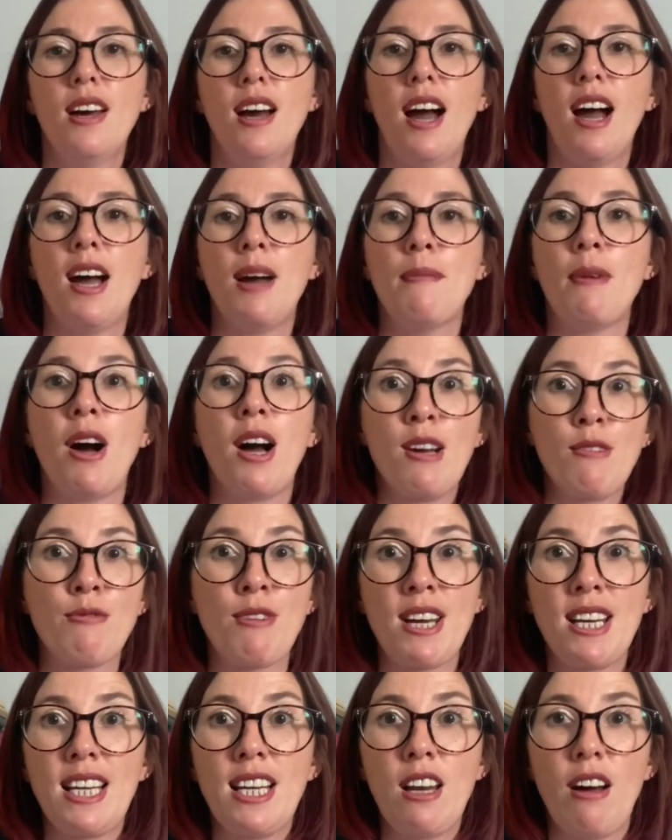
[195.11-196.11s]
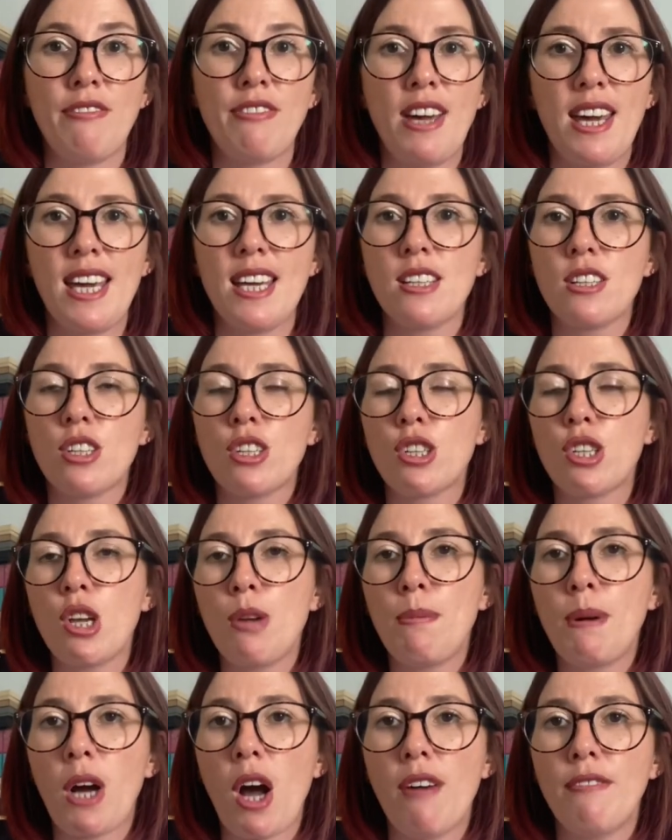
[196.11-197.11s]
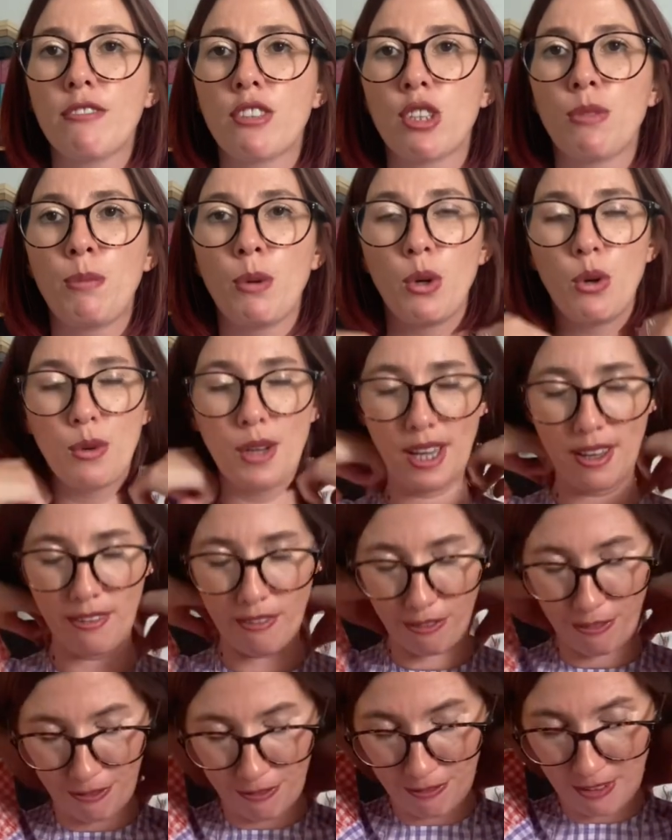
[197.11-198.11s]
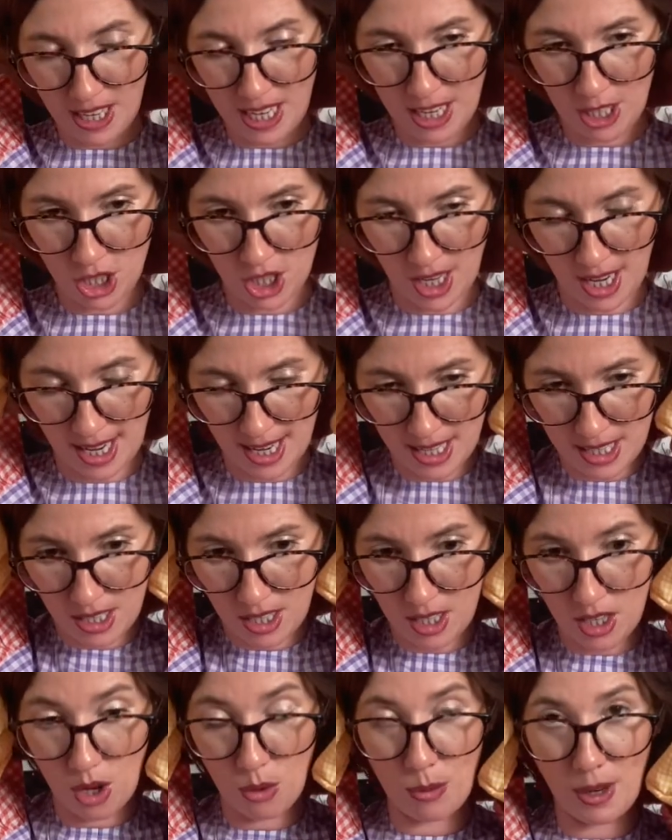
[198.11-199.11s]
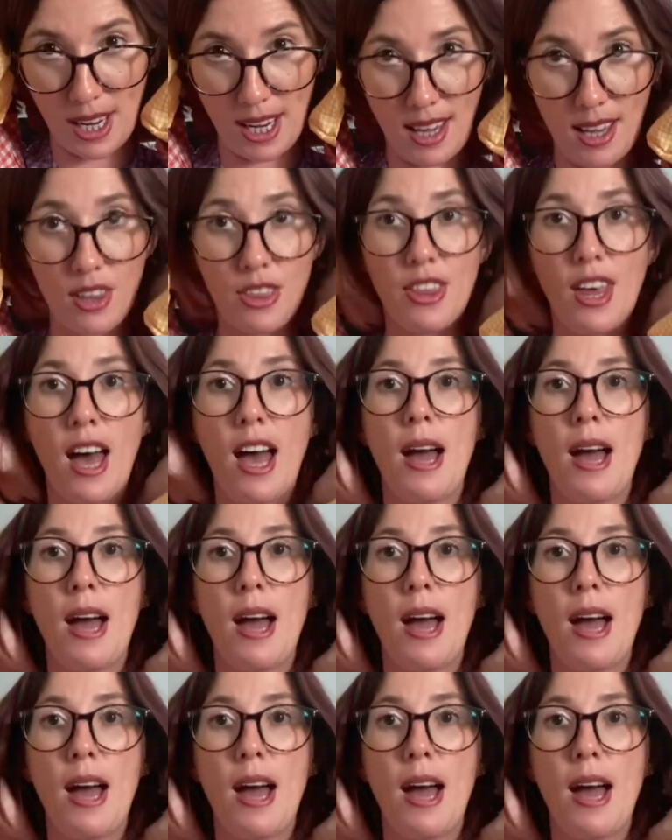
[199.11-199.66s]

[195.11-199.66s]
I really love it. It's super comfortable. It finishes with